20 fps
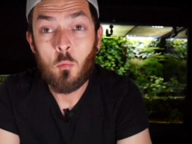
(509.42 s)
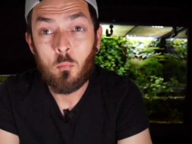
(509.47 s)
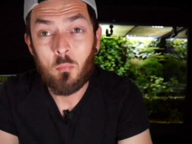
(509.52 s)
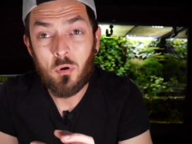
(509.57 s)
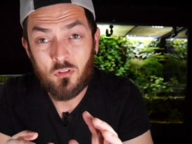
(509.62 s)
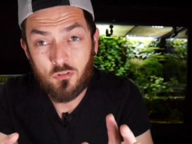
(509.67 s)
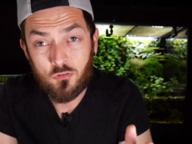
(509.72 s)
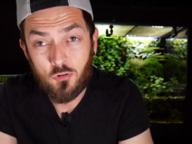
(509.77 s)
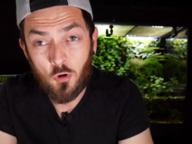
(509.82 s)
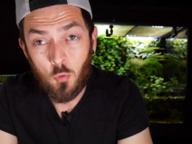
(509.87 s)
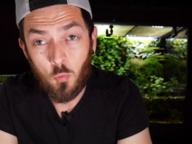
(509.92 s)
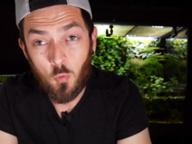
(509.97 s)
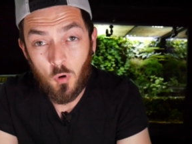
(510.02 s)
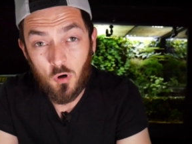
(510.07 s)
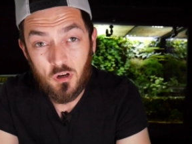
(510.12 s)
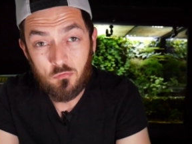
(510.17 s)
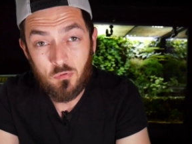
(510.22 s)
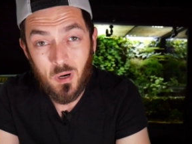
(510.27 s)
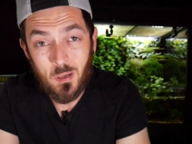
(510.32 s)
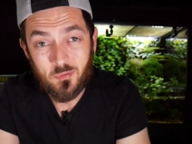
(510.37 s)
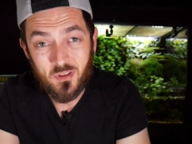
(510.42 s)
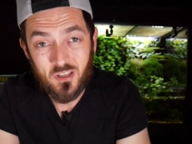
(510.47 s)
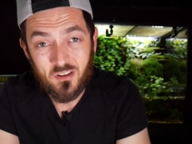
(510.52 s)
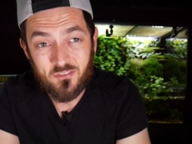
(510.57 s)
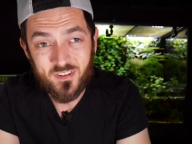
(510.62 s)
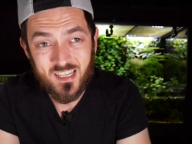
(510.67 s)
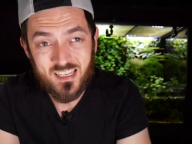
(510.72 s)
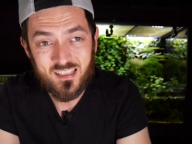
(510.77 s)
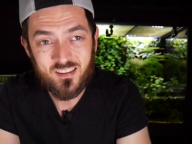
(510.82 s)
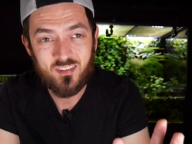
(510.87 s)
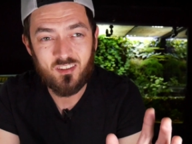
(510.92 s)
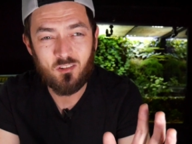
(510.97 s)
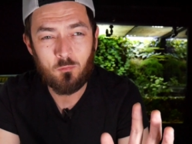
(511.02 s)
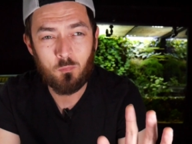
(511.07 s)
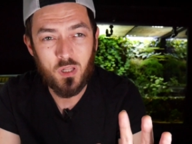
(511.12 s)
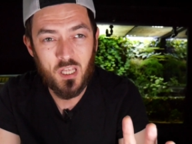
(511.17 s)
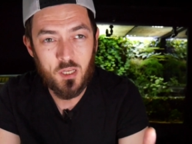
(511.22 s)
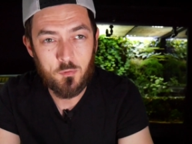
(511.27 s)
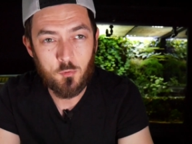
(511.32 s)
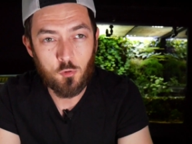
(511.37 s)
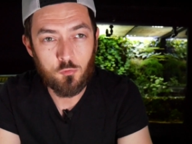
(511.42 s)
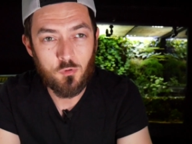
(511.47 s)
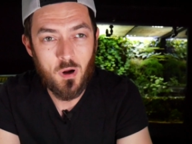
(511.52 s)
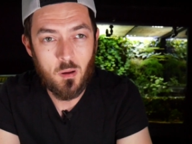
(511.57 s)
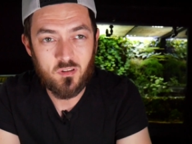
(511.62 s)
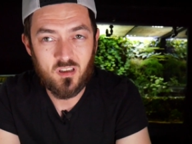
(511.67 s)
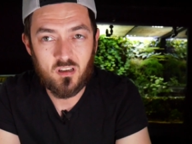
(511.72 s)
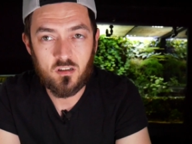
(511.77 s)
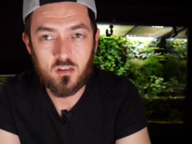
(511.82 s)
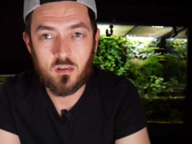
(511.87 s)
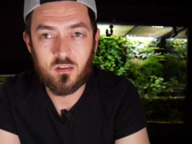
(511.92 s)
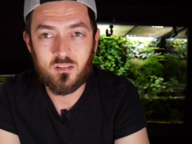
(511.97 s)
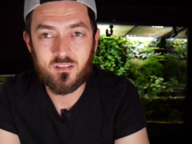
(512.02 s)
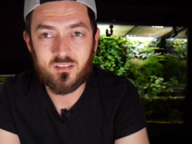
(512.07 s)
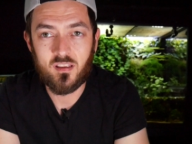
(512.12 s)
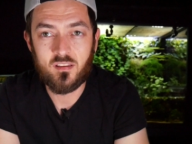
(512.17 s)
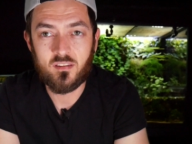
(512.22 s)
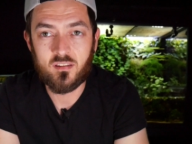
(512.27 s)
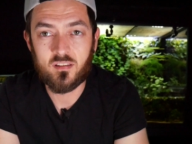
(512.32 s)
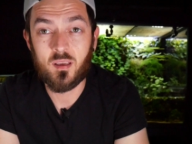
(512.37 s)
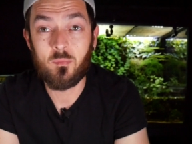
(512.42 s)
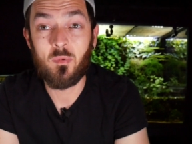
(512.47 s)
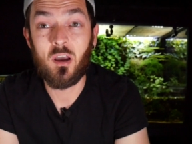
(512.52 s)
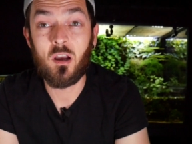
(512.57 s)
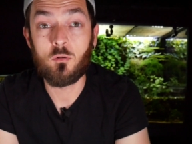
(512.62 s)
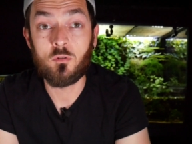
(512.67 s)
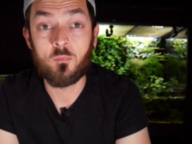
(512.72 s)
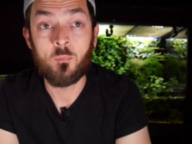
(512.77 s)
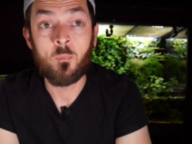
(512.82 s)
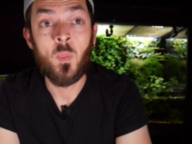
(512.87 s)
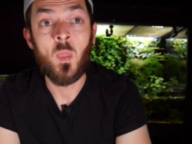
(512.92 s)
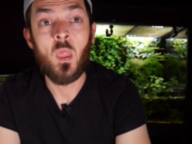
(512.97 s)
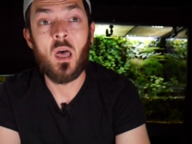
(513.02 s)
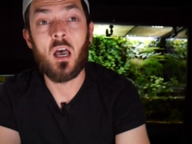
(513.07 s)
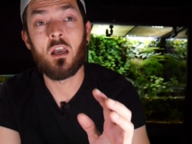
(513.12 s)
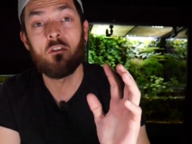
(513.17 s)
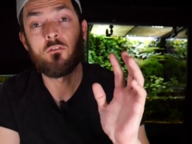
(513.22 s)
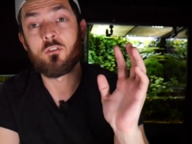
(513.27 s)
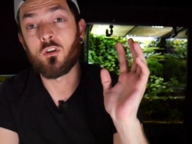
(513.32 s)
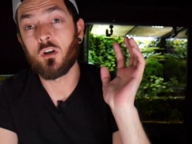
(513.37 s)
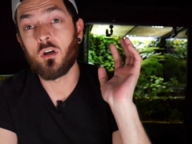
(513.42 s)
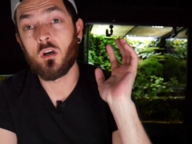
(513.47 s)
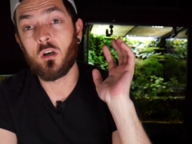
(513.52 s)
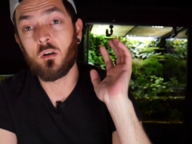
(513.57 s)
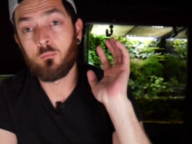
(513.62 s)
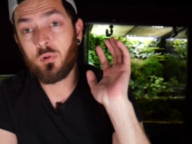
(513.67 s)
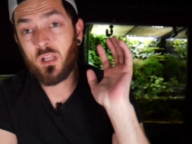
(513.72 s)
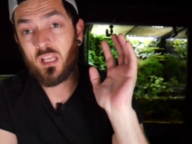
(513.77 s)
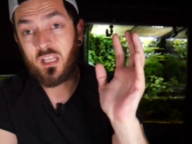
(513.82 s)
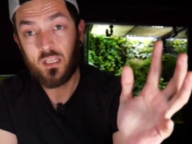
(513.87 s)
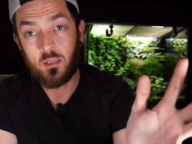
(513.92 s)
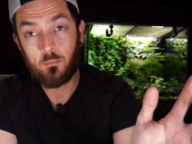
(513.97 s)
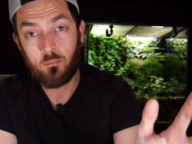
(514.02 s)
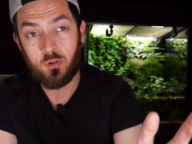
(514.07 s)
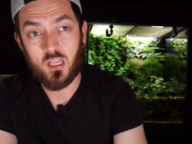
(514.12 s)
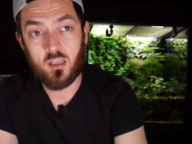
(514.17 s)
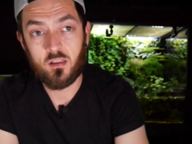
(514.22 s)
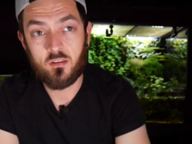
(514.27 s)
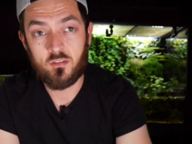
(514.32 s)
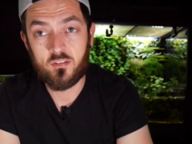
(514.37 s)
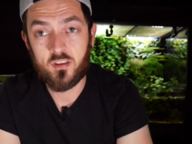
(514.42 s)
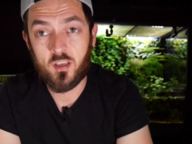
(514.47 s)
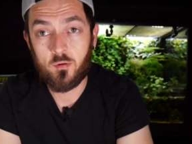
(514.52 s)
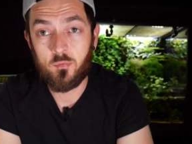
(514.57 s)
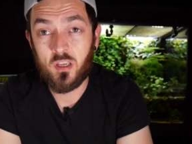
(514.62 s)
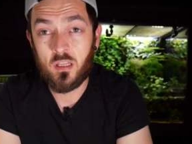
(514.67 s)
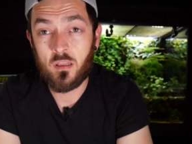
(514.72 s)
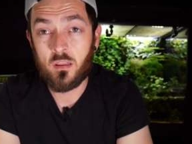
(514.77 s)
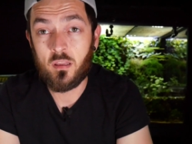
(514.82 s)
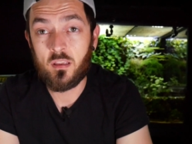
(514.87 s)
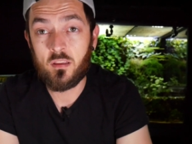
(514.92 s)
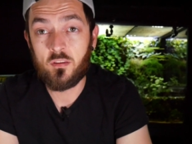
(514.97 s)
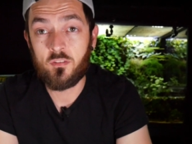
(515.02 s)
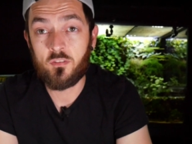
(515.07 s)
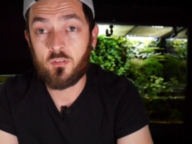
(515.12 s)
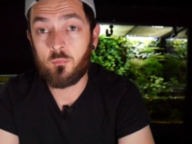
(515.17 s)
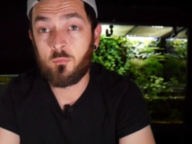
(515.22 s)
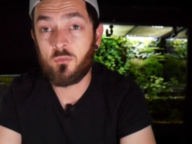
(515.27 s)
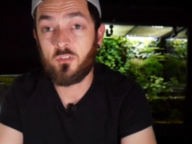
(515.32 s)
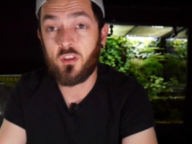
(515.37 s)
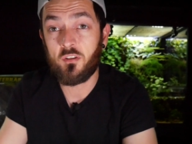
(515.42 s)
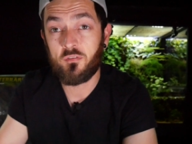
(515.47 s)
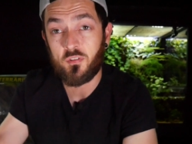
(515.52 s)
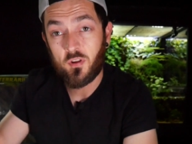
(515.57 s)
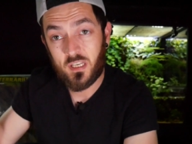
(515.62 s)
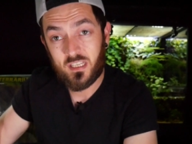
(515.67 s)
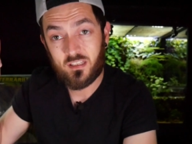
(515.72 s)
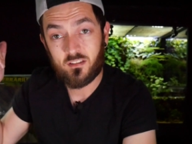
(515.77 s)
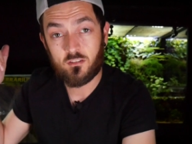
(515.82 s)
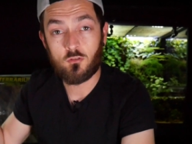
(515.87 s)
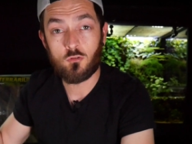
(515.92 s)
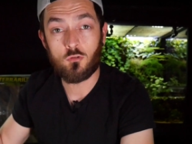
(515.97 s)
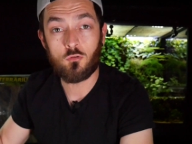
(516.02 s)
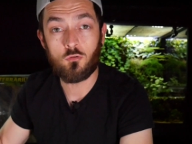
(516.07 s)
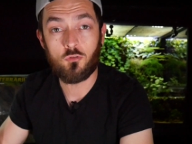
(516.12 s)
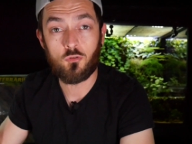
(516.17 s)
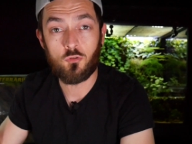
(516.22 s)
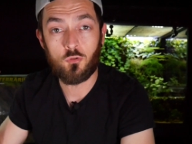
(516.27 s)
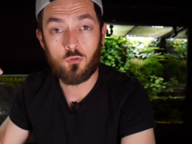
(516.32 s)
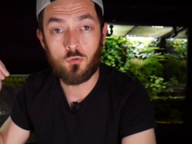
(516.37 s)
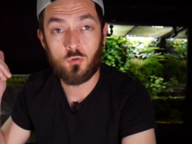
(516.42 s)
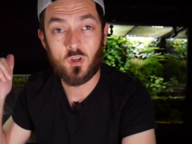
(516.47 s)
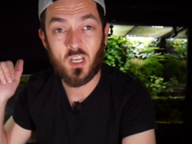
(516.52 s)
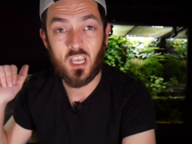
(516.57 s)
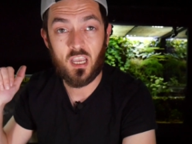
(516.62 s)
But don't worry, reptile fans, there's plenty more reptile content to come out. I've got plenty of plans coming. There's some stuff I need to do to